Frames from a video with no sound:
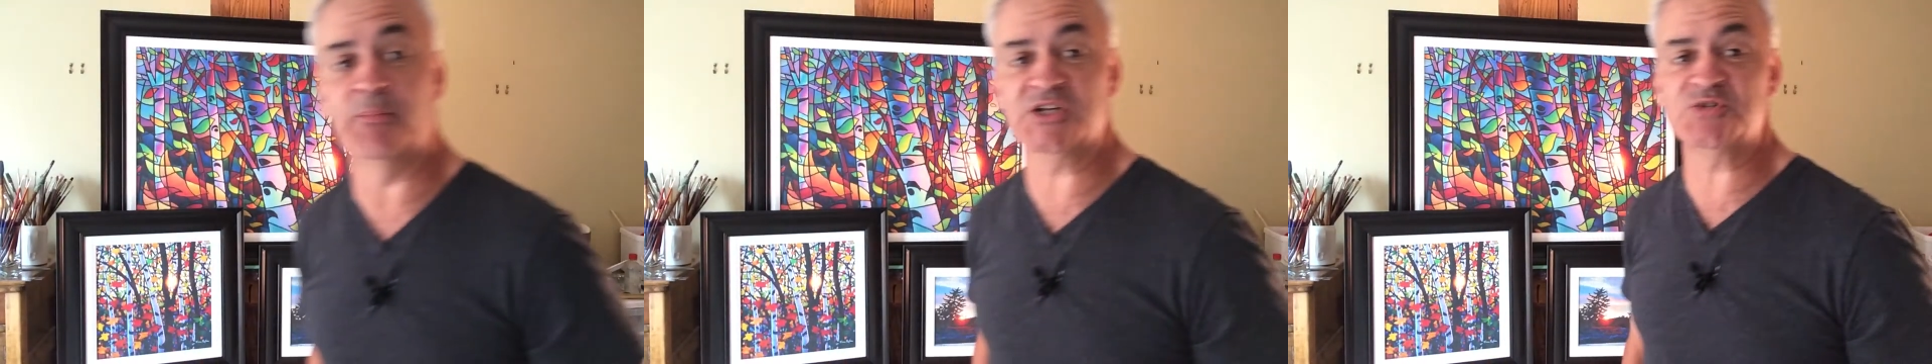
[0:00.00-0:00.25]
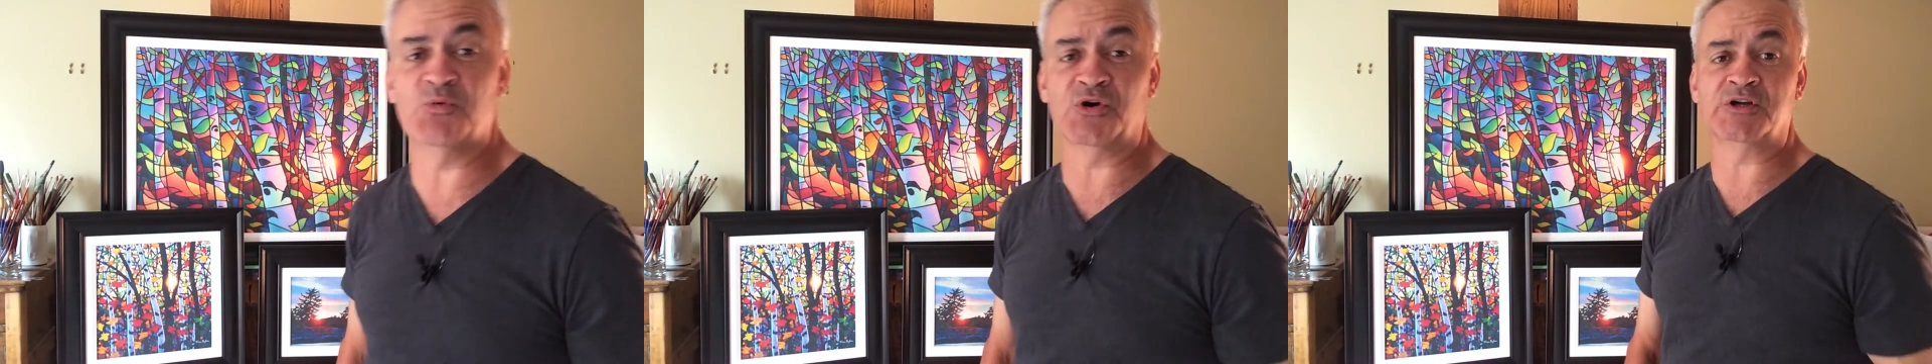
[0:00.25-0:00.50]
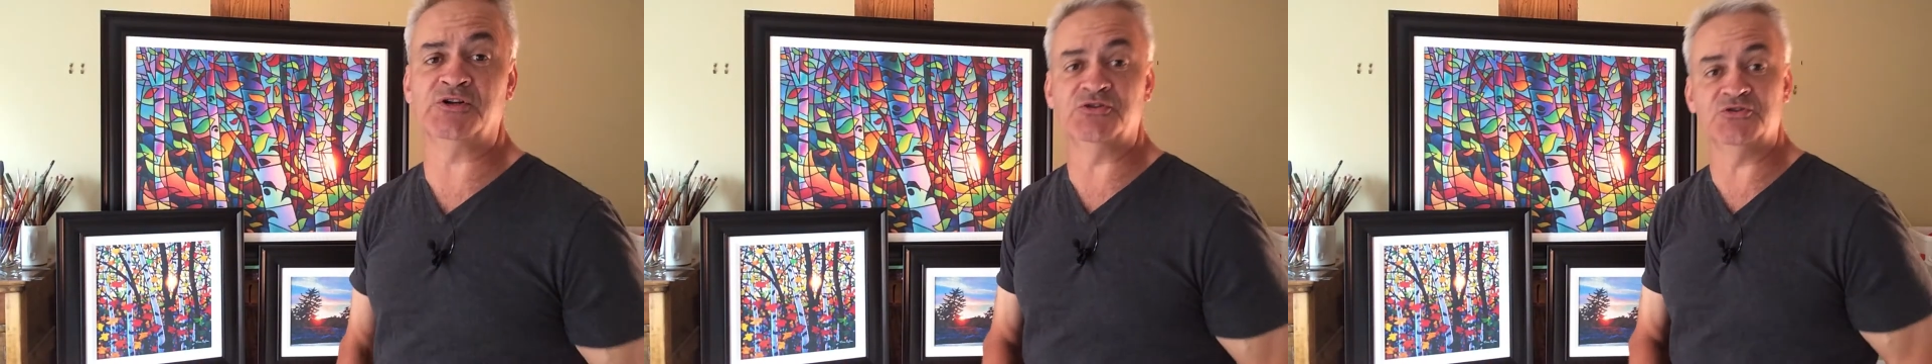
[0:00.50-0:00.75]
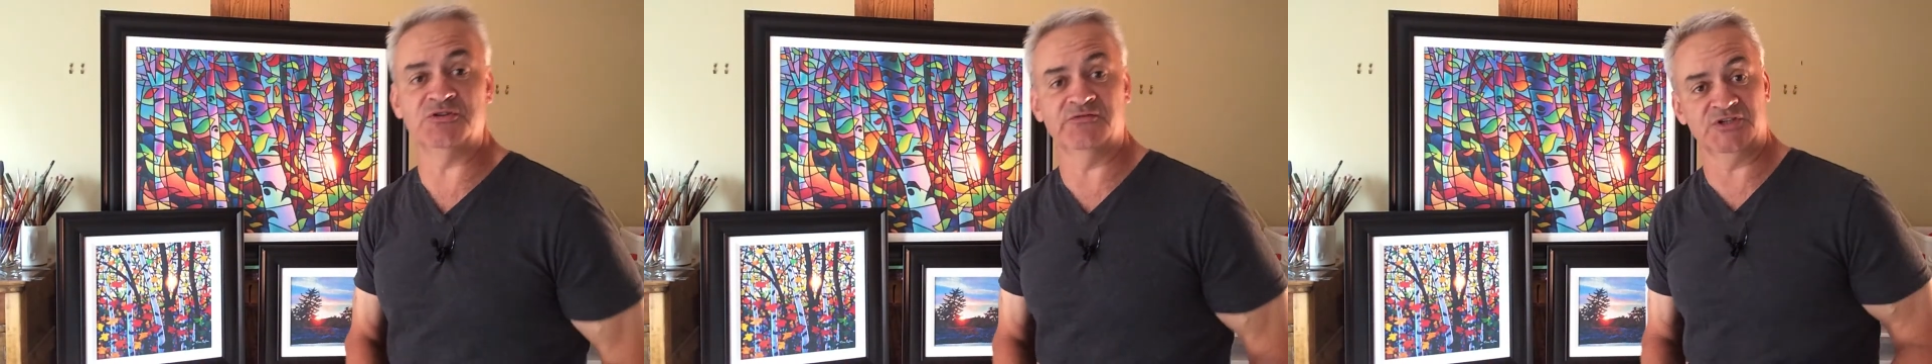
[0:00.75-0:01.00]
much more
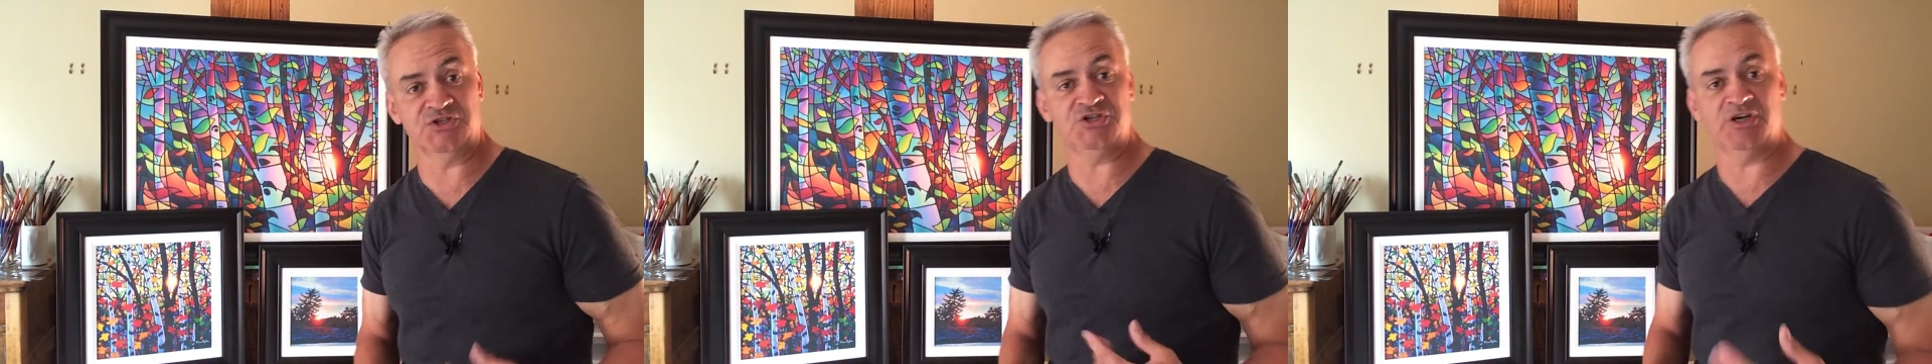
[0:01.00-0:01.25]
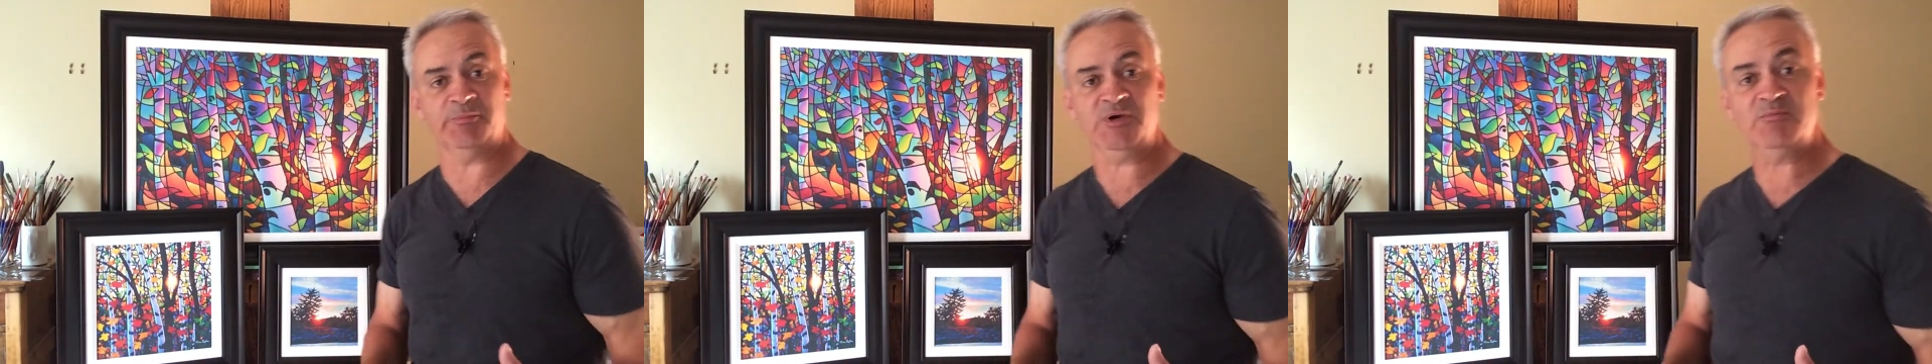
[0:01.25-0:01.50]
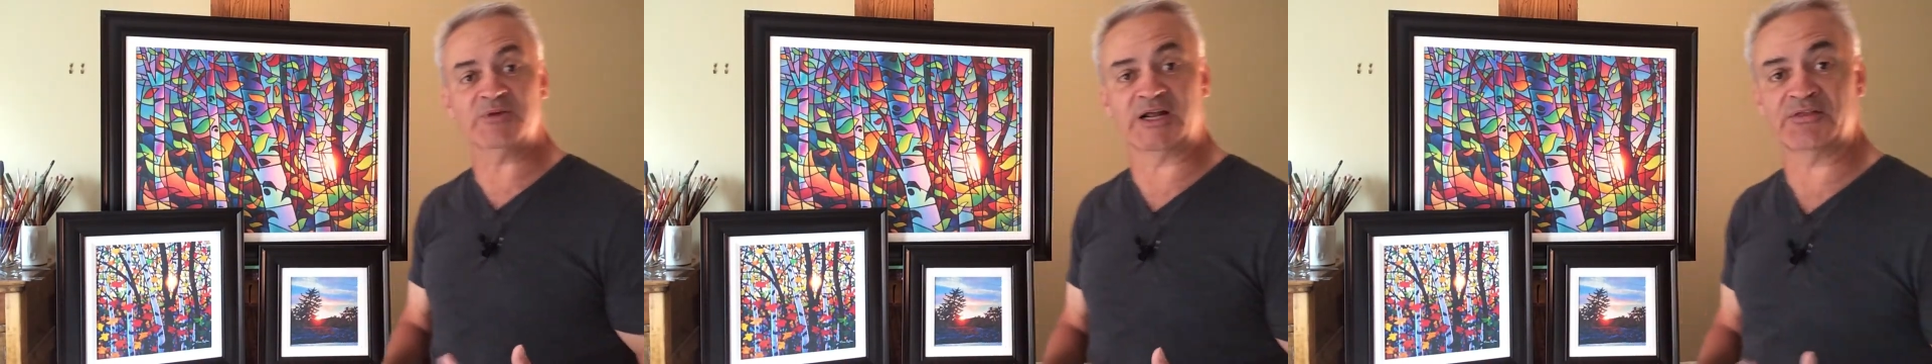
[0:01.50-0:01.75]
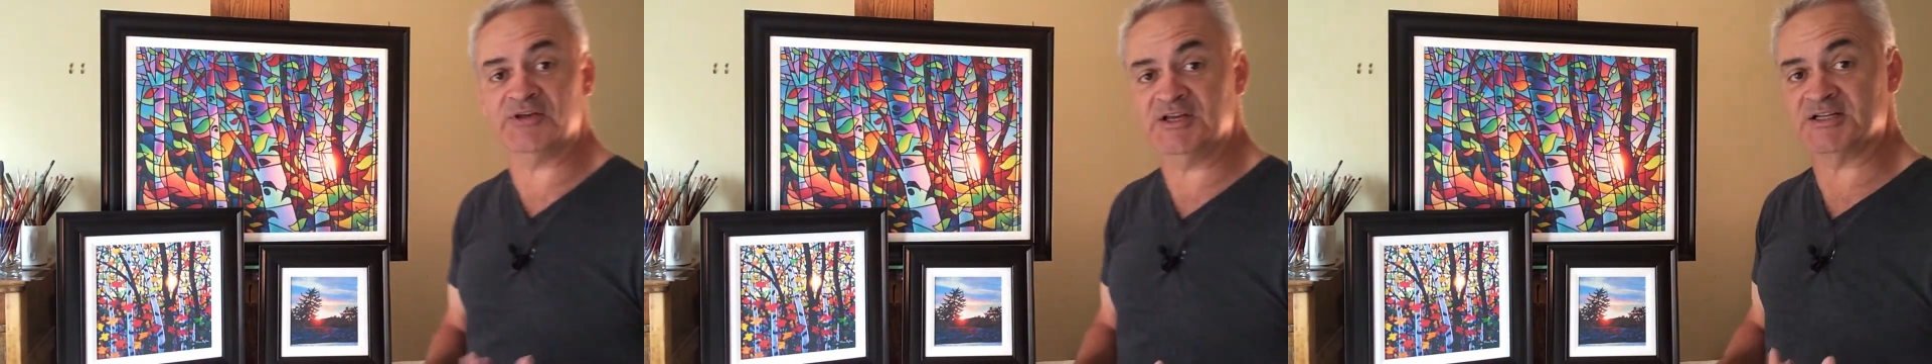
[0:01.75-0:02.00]
conducive to shipping, but
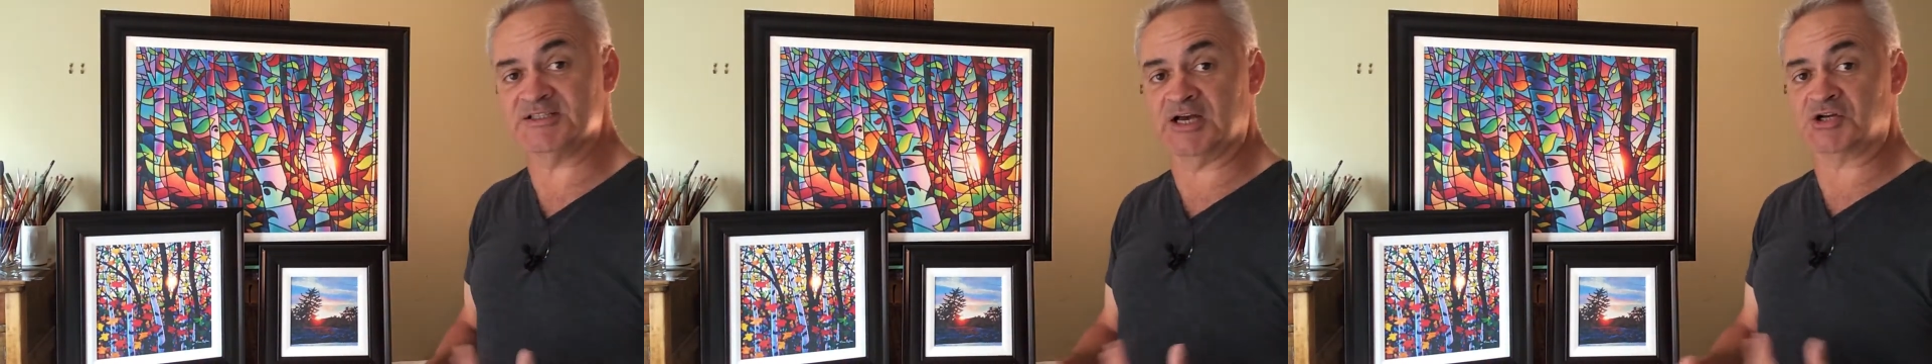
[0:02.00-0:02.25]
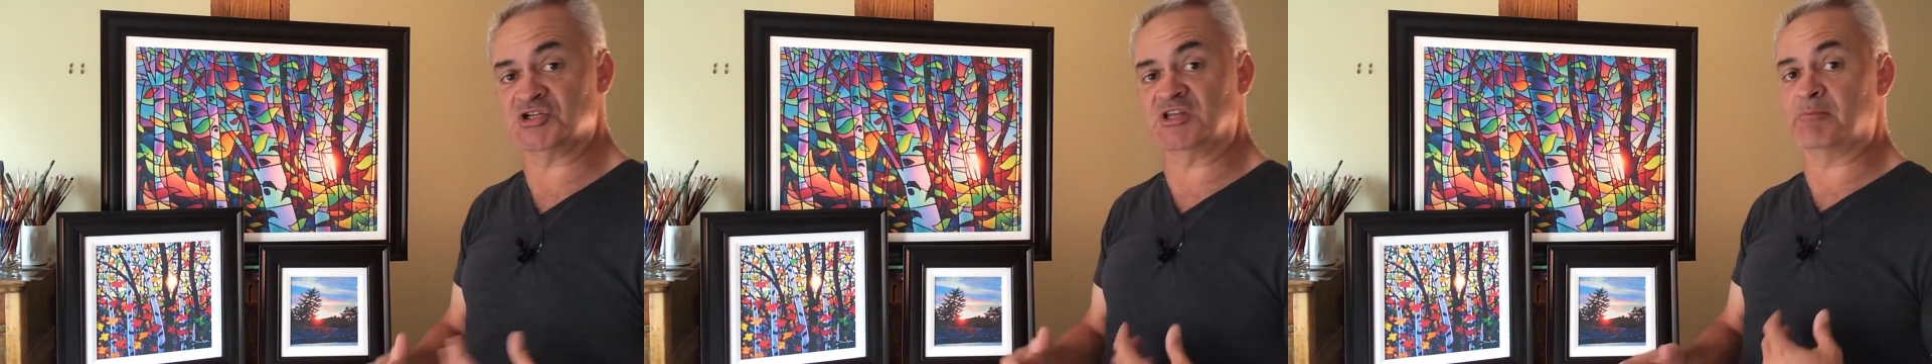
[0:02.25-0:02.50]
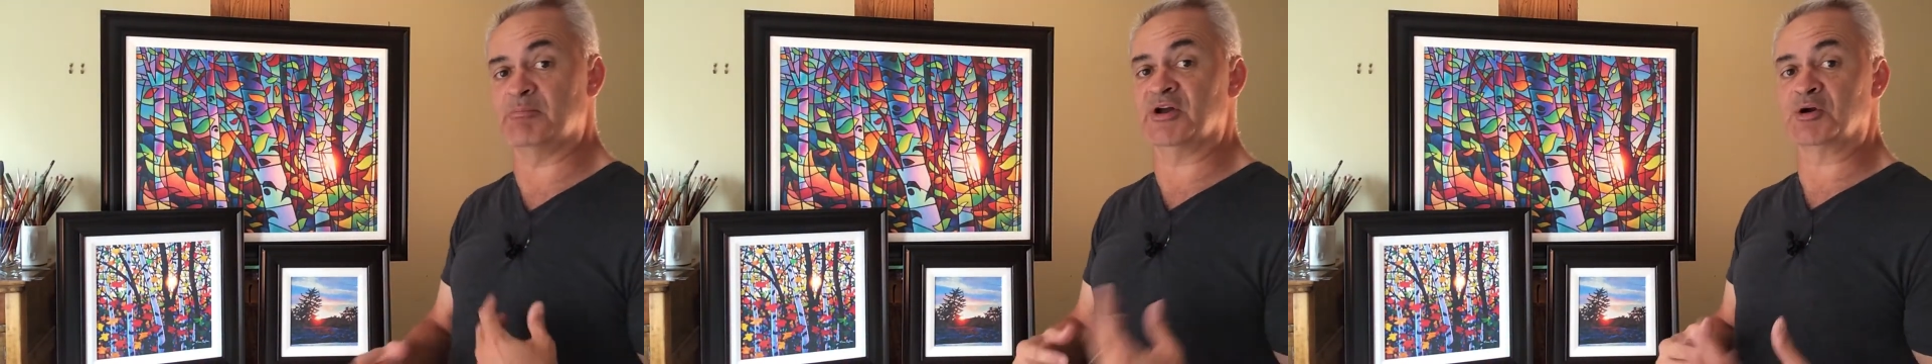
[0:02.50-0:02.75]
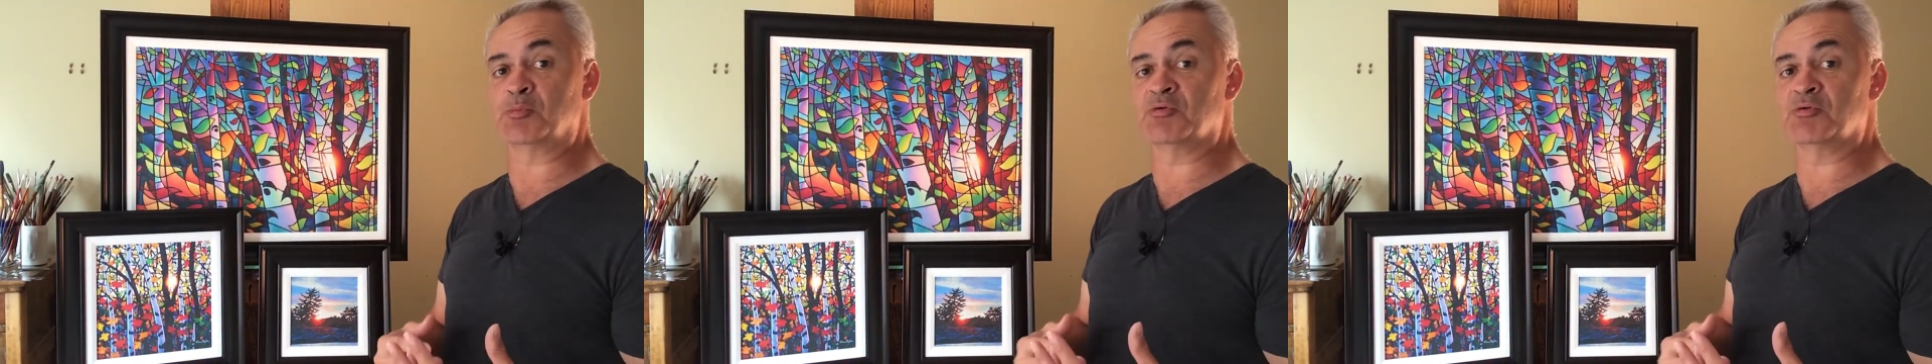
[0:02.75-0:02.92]
I think it's actually a better